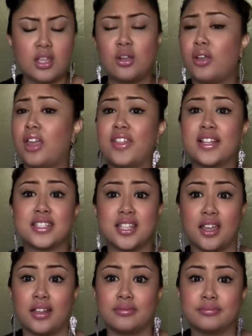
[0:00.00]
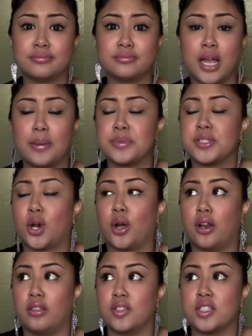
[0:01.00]
Okay, that's it. I'm
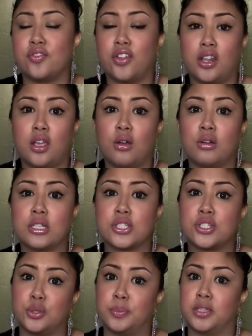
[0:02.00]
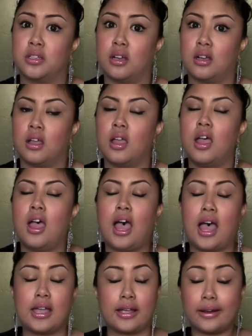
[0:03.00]
sorry, this video is stupid long.
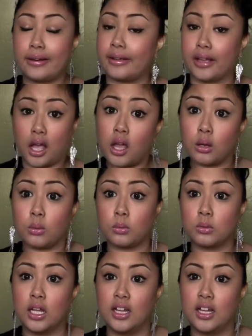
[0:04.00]
I gotta go.